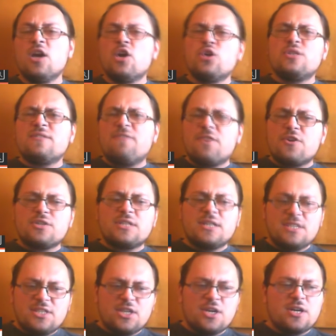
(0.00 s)
whose first
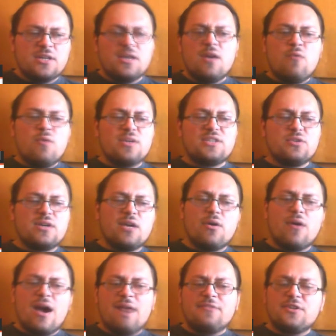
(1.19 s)
concern was to go
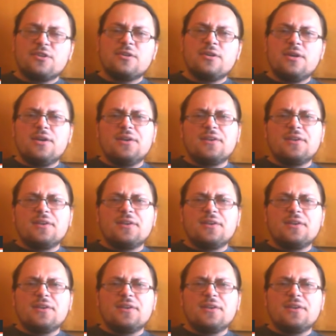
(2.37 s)
after